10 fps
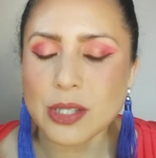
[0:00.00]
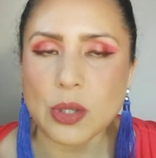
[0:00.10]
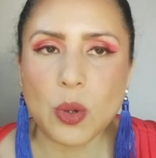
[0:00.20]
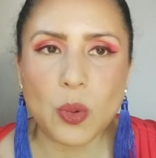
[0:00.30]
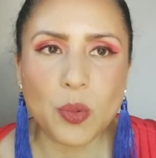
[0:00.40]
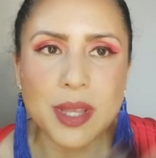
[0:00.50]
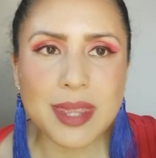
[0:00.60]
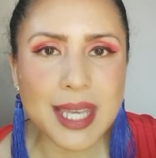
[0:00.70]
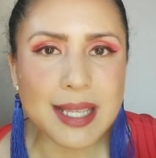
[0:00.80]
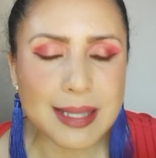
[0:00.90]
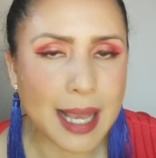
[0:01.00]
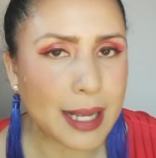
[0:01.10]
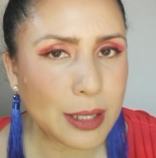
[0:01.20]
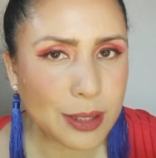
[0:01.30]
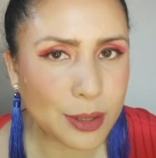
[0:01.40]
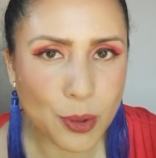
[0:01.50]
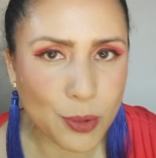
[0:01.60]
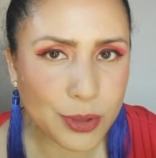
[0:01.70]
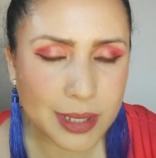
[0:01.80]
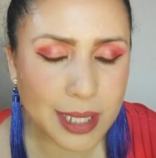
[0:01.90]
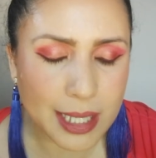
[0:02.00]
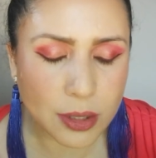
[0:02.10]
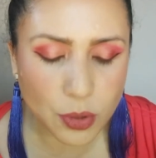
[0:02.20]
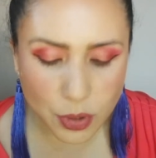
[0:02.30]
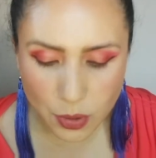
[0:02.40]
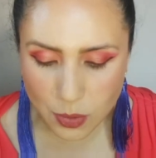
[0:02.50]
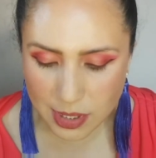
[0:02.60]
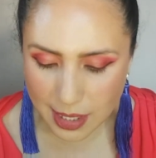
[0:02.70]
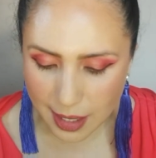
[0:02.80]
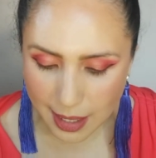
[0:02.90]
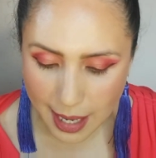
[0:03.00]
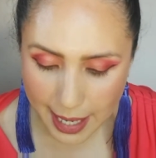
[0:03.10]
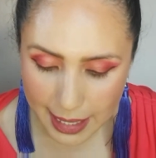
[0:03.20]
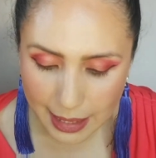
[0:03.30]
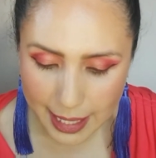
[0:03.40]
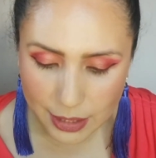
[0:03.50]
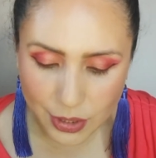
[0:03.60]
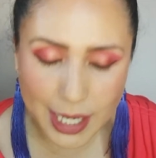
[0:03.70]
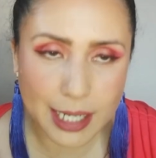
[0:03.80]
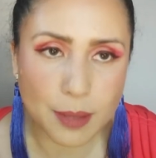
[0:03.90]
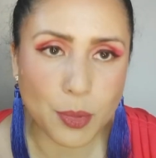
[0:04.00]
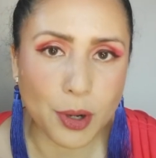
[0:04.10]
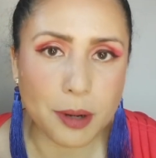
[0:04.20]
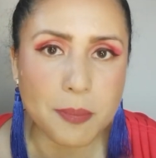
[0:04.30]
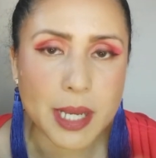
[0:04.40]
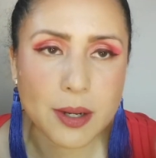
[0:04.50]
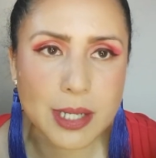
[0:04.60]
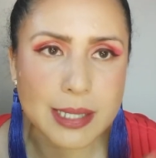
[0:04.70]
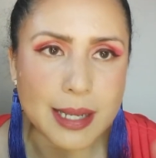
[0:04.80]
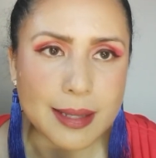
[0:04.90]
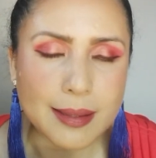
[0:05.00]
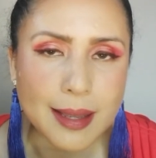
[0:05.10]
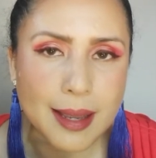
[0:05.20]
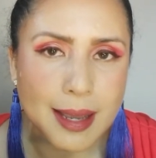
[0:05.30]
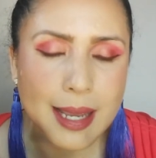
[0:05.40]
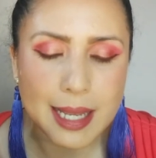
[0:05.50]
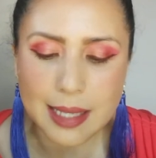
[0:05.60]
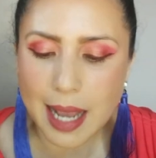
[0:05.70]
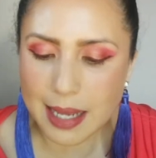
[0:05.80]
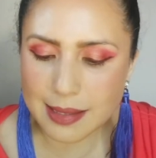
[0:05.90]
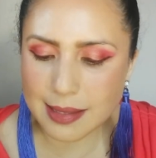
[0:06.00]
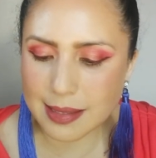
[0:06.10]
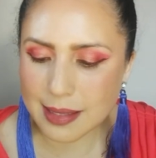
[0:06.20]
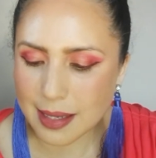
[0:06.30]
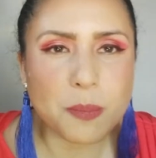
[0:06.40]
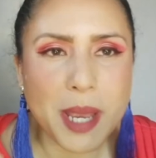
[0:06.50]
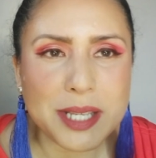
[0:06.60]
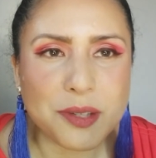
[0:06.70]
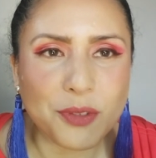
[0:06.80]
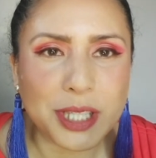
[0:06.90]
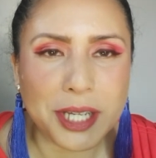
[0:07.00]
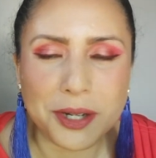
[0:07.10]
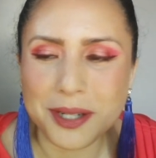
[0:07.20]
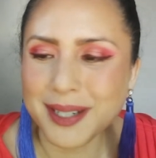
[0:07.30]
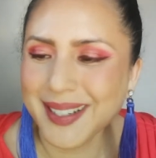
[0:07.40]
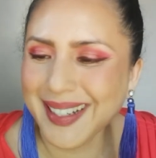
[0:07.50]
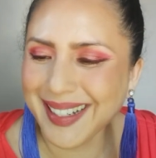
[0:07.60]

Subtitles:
So with this, I don't need to use a highlighter anymore because it has specks of glitter.